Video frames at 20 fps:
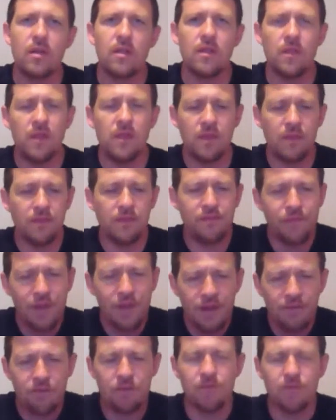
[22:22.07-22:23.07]
then the
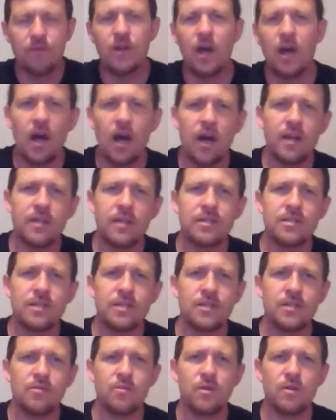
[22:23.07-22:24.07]
favor of God is,
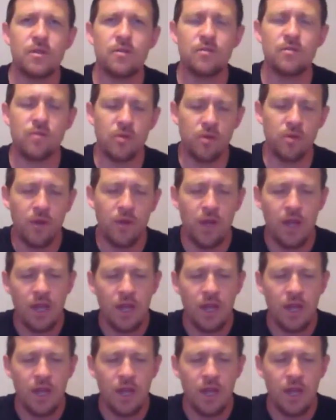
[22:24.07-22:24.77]
is withdrew.